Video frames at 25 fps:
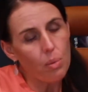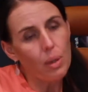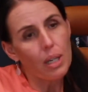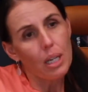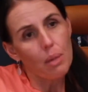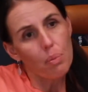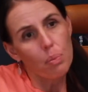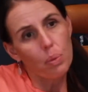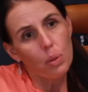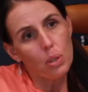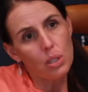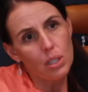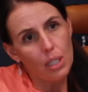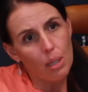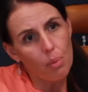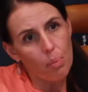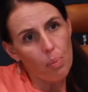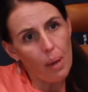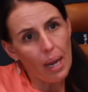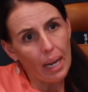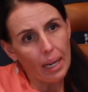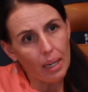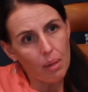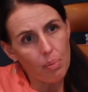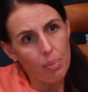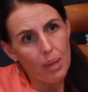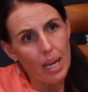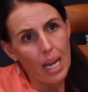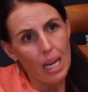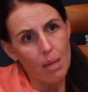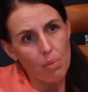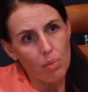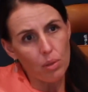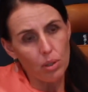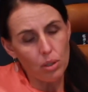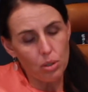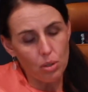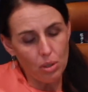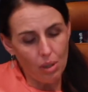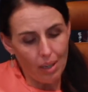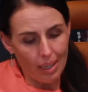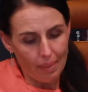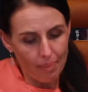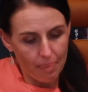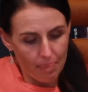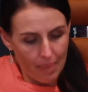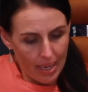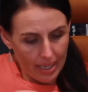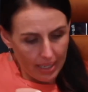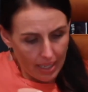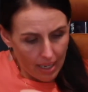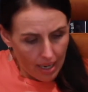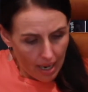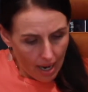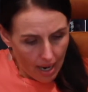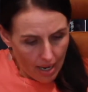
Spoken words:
when he puts it back, be able to make